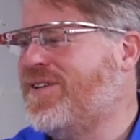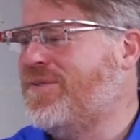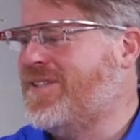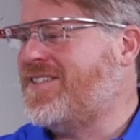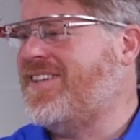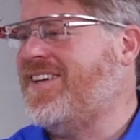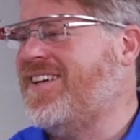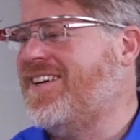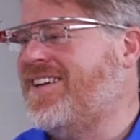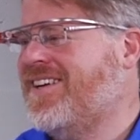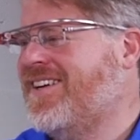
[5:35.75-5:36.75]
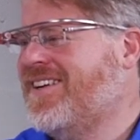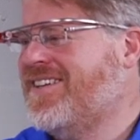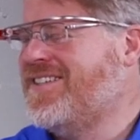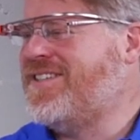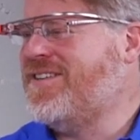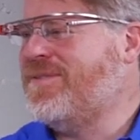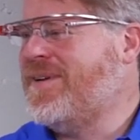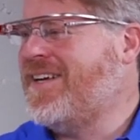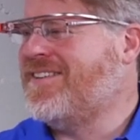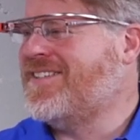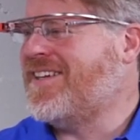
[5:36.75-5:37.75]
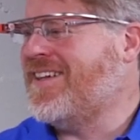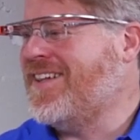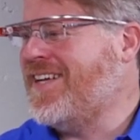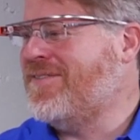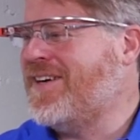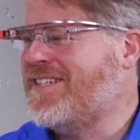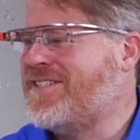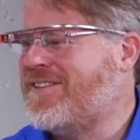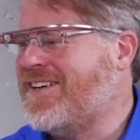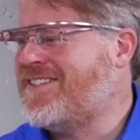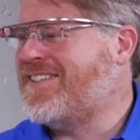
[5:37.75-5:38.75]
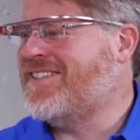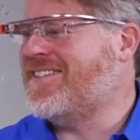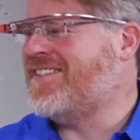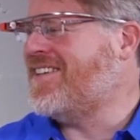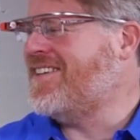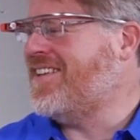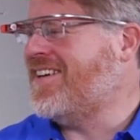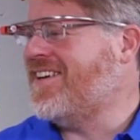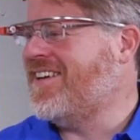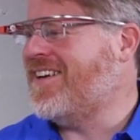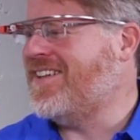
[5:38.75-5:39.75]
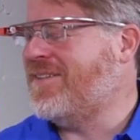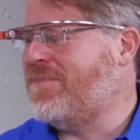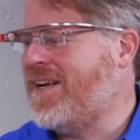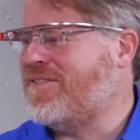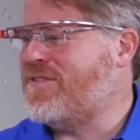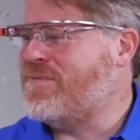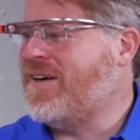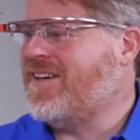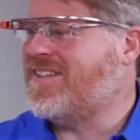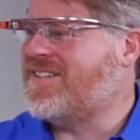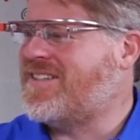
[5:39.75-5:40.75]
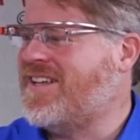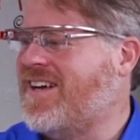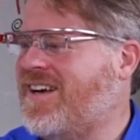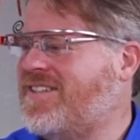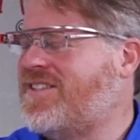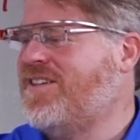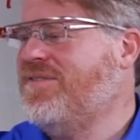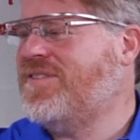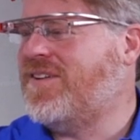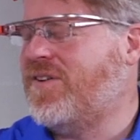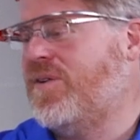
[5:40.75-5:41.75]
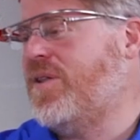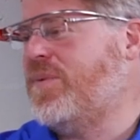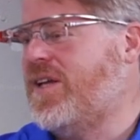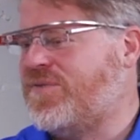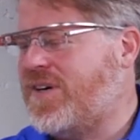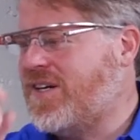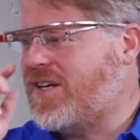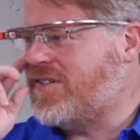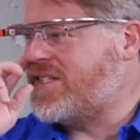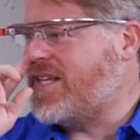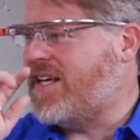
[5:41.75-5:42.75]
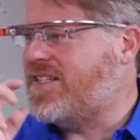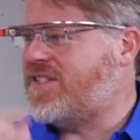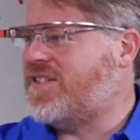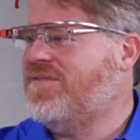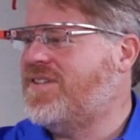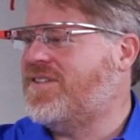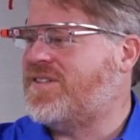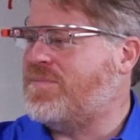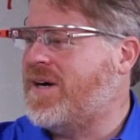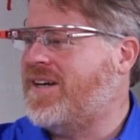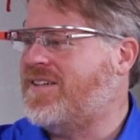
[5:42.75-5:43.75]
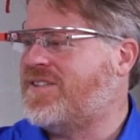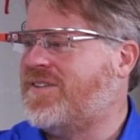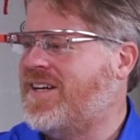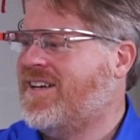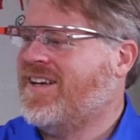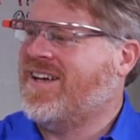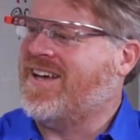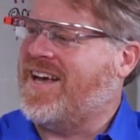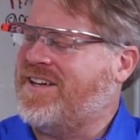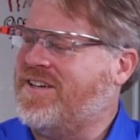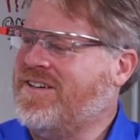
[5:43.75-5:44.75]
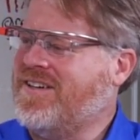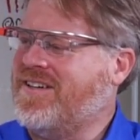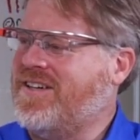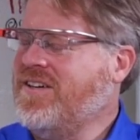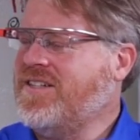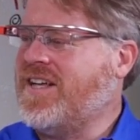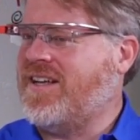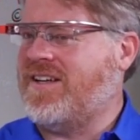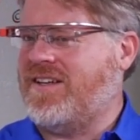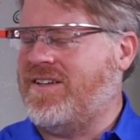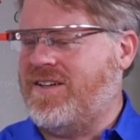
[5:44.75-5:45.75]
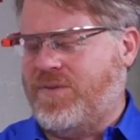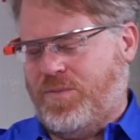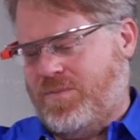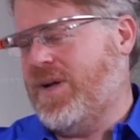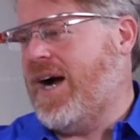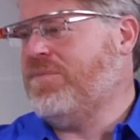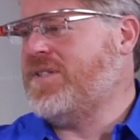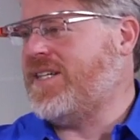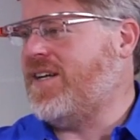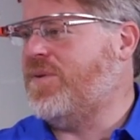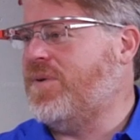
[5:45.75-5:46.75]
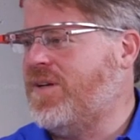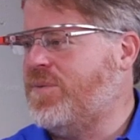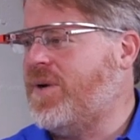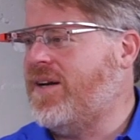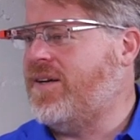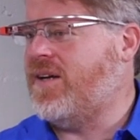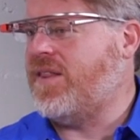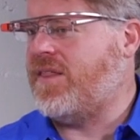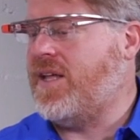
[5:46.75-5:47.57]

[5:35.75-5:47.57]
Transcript: It was yeah. the uh, Studebakers and the Levi Strausses and the and the Bank of Americas that served or the Wells Fargo's that served those miners, right? And you're you're ta- I'm seeing a worldwide yeah.